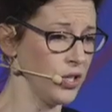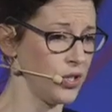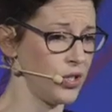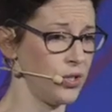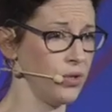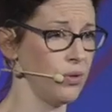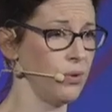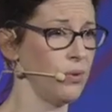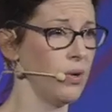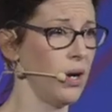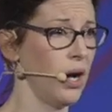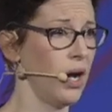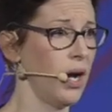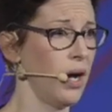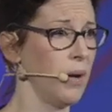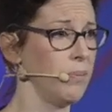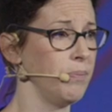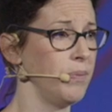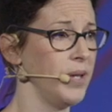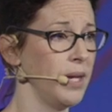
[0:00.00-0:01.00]
to uh,
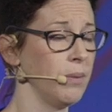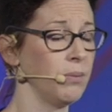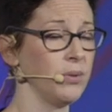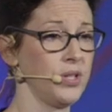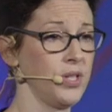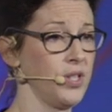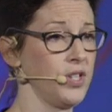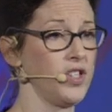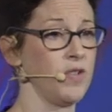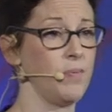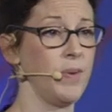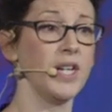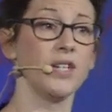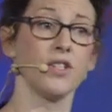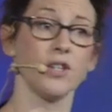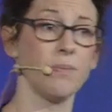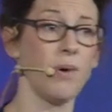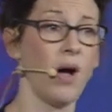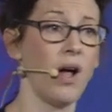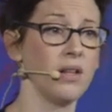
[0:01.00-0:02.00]
be able to speak
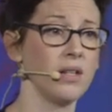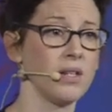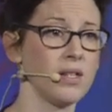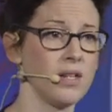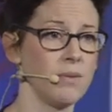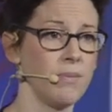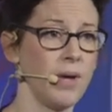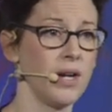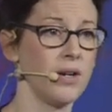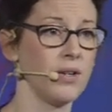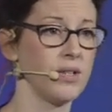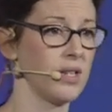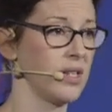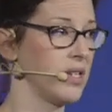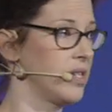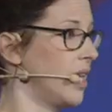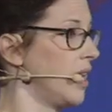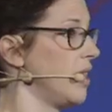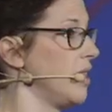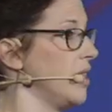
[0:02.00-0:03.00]
to policymakers and
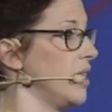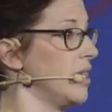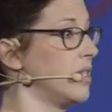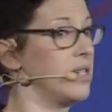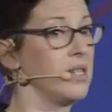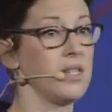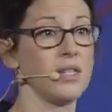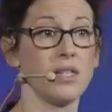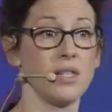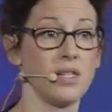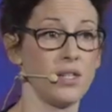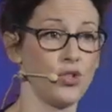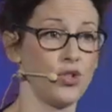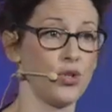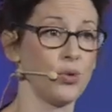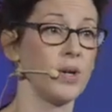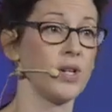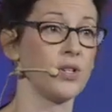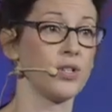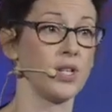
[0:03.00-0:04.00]
say, this is a
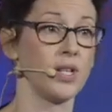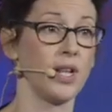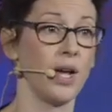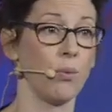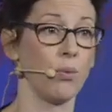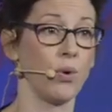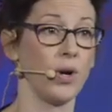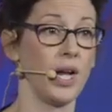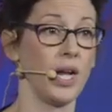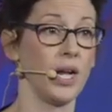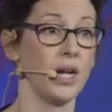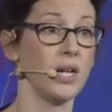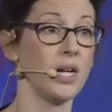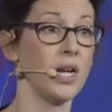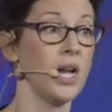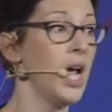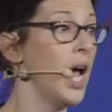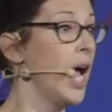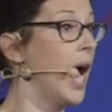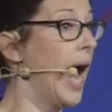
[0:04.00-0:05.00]
situation that we're in.
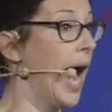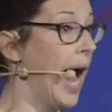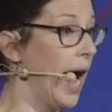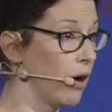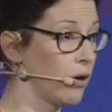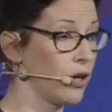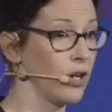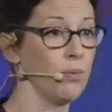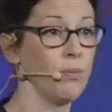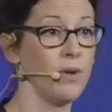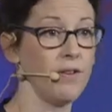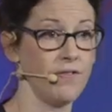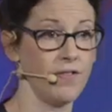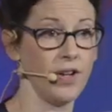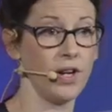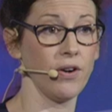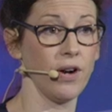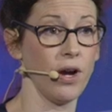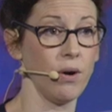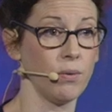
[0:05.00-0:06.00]
How can we
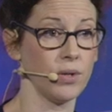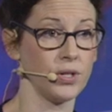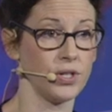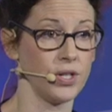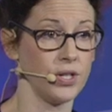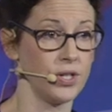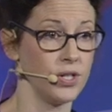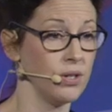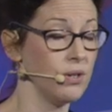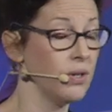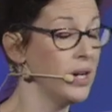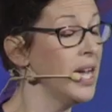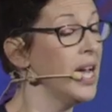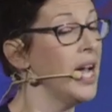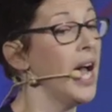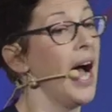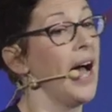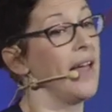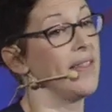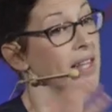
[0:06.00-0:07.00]
figure out what to do?
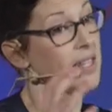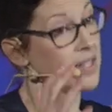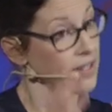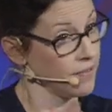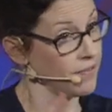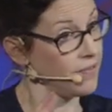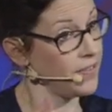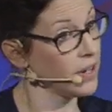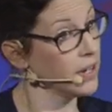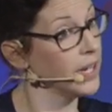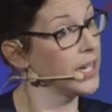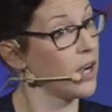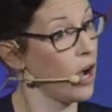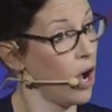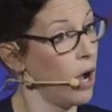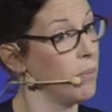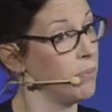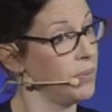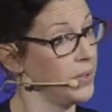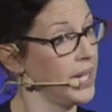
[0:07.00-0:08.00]
And that's a very
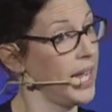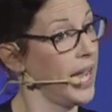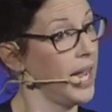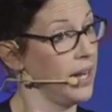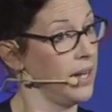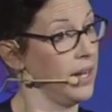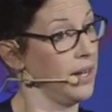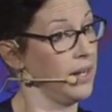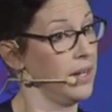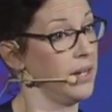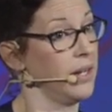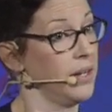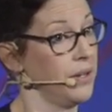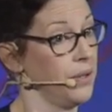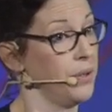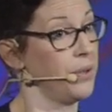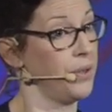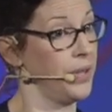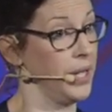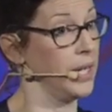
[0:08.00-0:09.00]
complicated
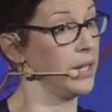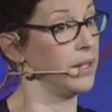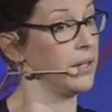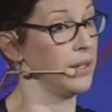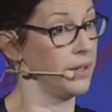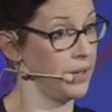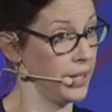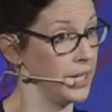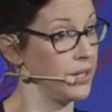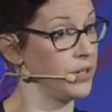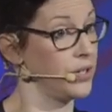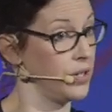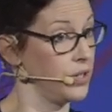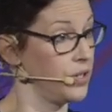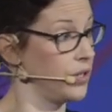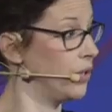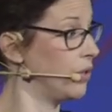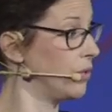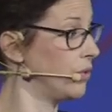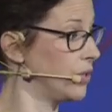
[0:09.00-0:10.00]
Thing, thing to
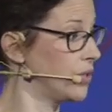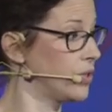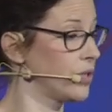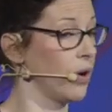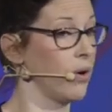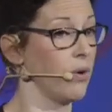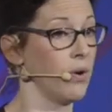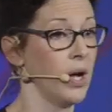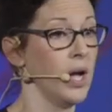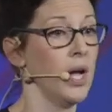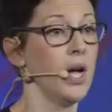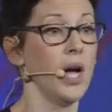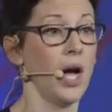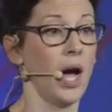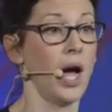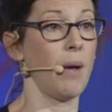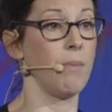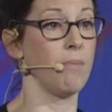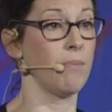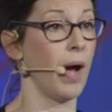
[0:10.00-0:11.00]
do. So
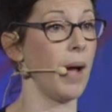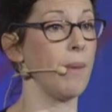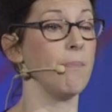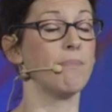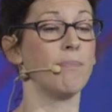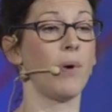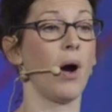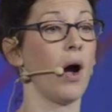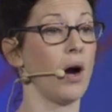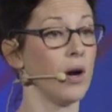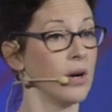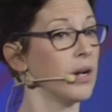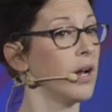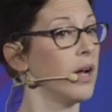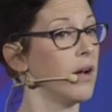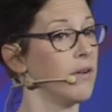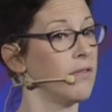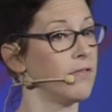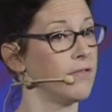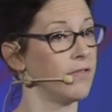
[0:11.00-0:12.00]
I'm I'm part
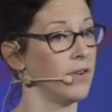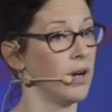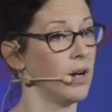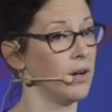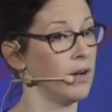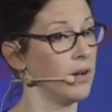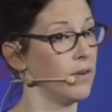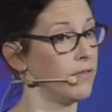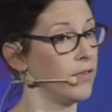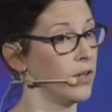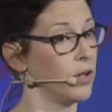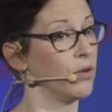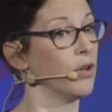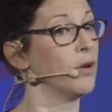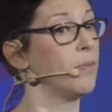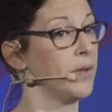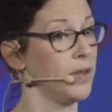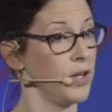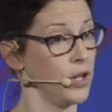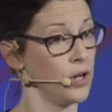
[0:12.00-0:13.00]
of of a group
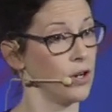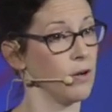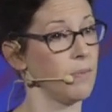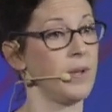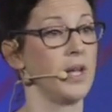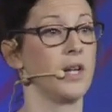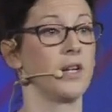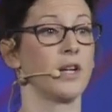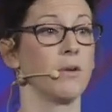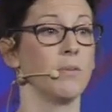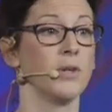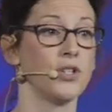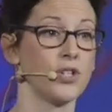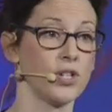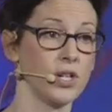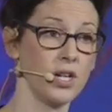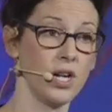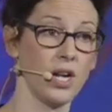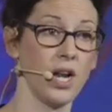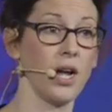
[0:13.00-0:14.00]
at the European
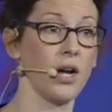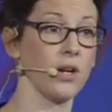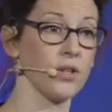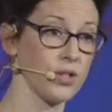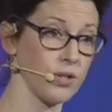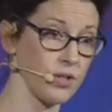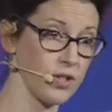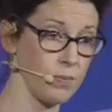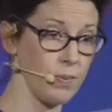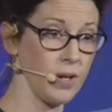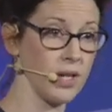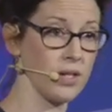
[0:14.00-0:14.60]
Commission, and I also speak